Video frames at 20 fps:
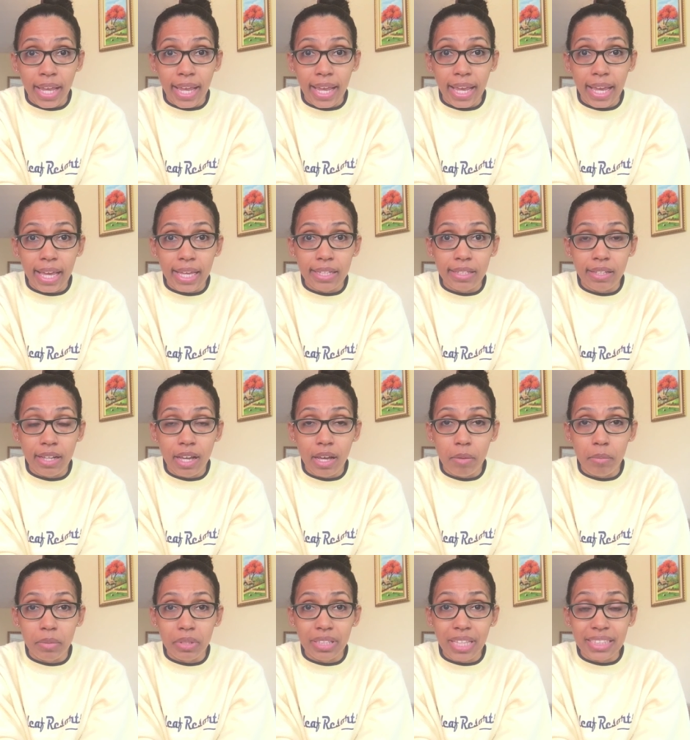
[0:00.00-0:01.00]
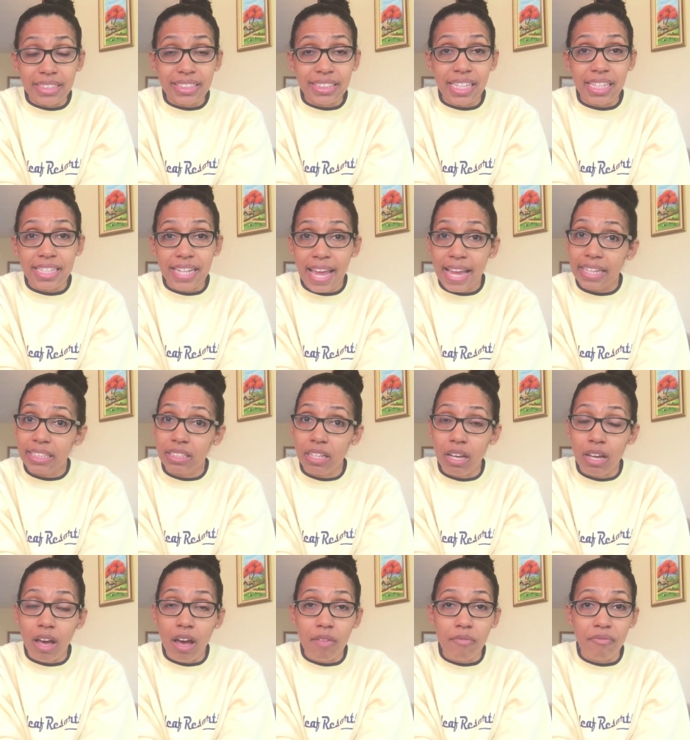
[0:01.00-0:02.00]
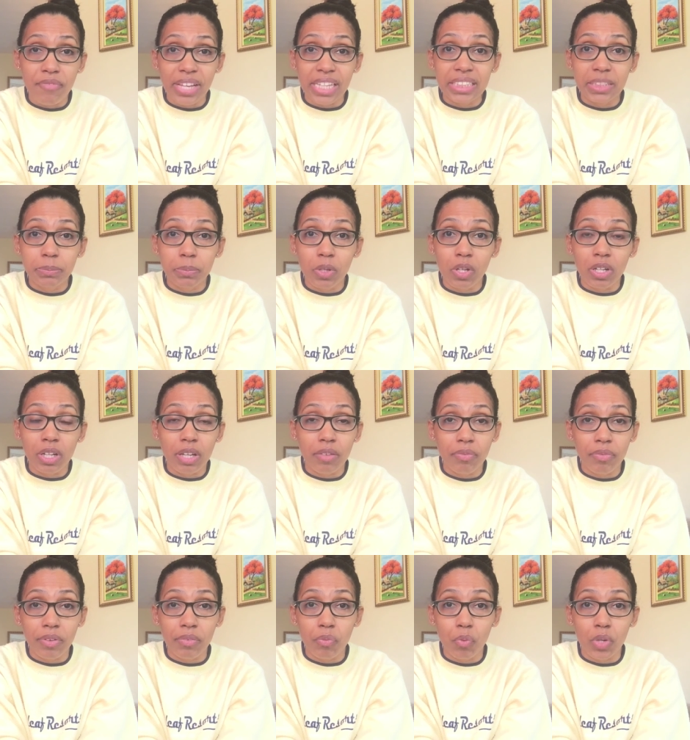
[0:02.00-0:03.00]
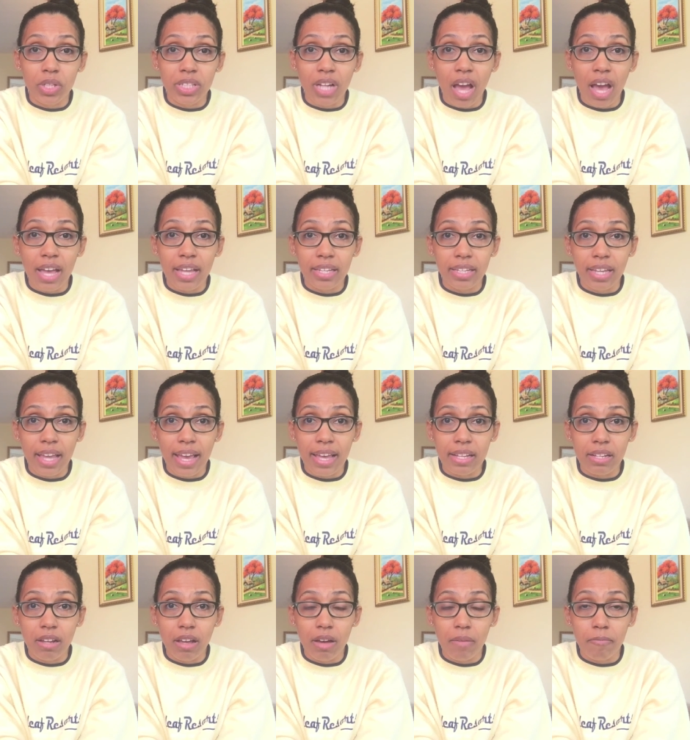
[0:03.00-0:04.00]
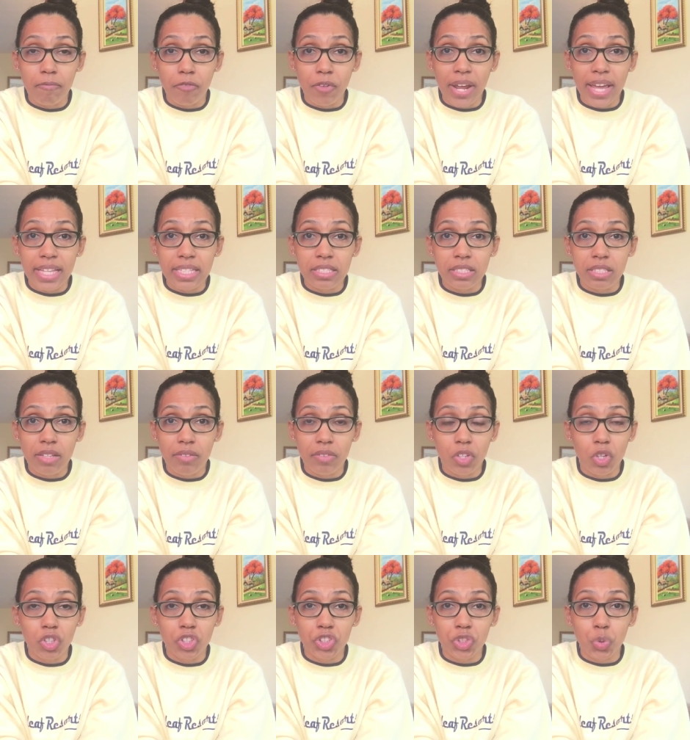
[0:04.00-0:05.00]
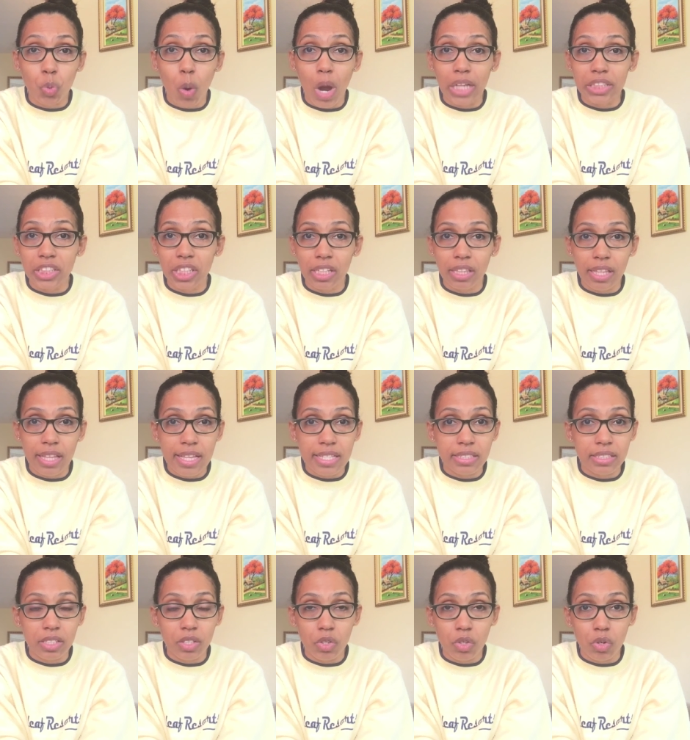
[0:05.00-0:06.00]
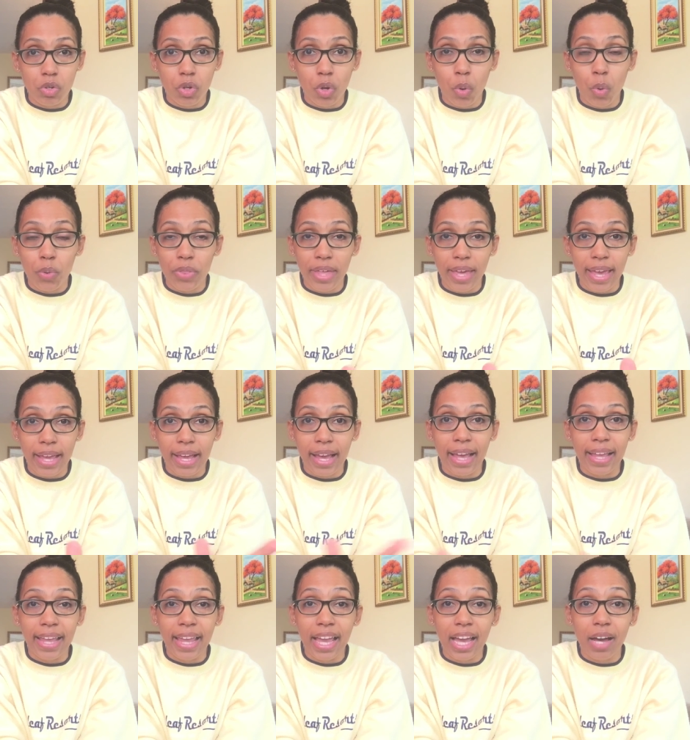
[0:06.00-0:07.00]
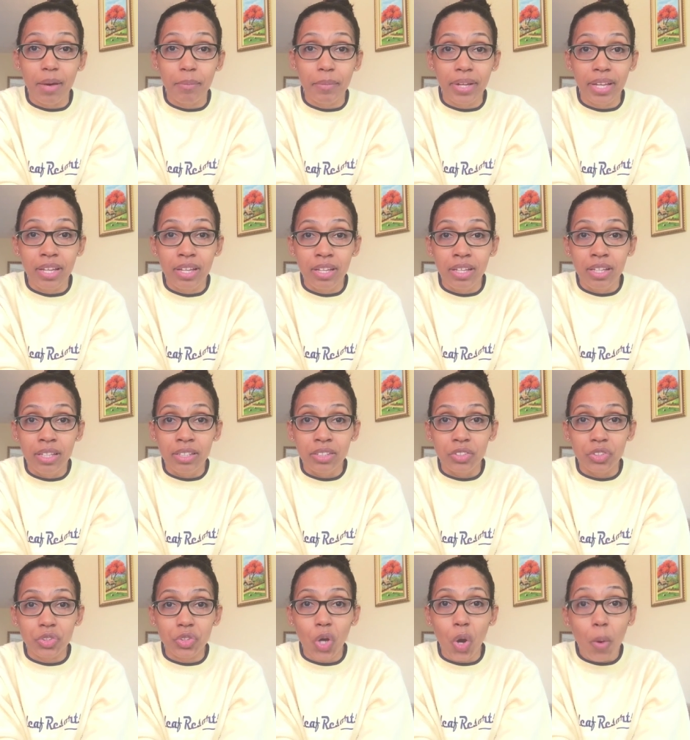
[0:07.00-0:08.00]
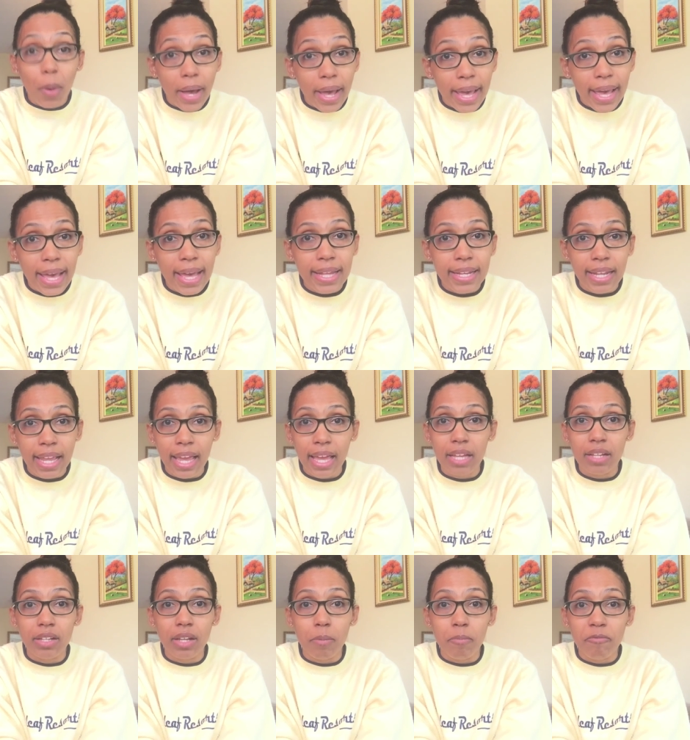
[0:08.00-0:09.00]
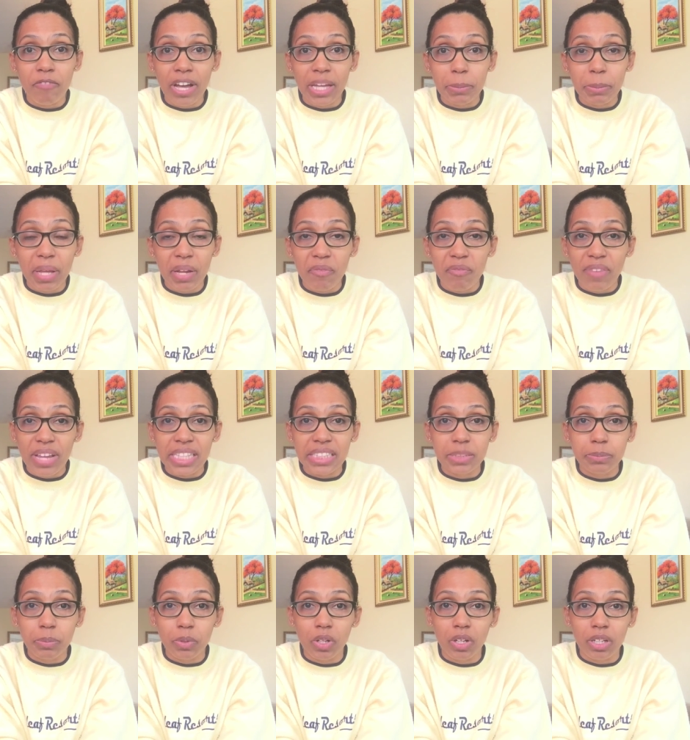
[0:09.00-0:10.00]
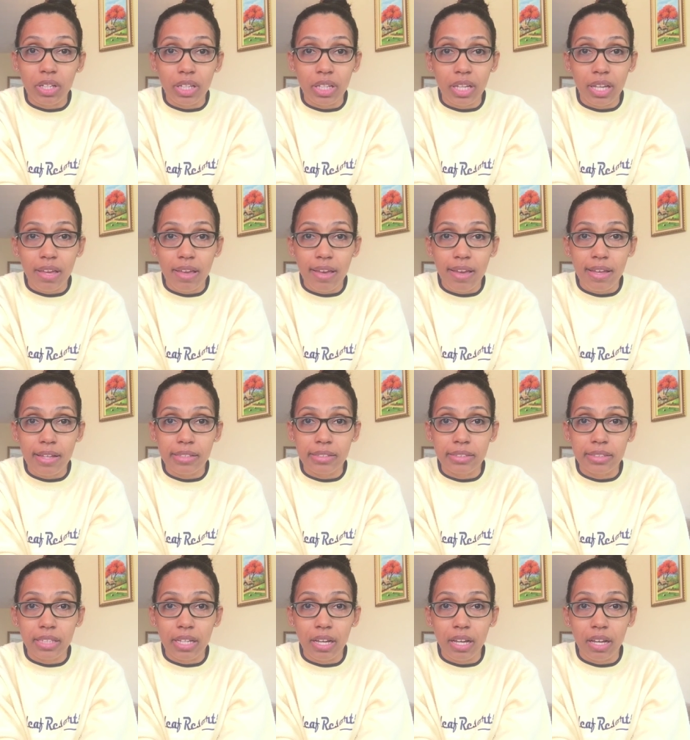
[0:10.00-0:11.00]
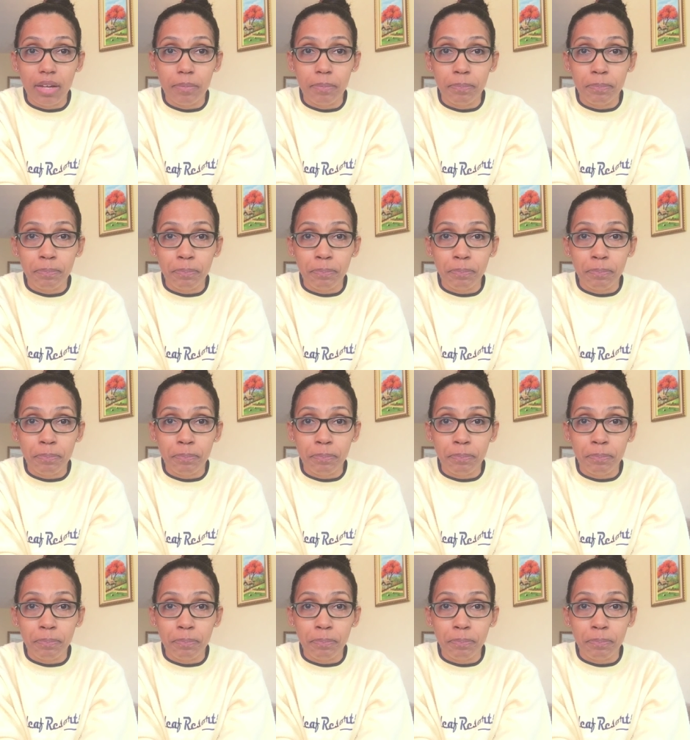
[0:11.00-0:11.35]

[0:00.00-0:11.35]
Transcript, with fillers: and um, let's connect on Facebook if, if we're not yet um, friends and you're just watching this and you don't know who the heck I am. Just go ahead and um, find me on Facebook, and um,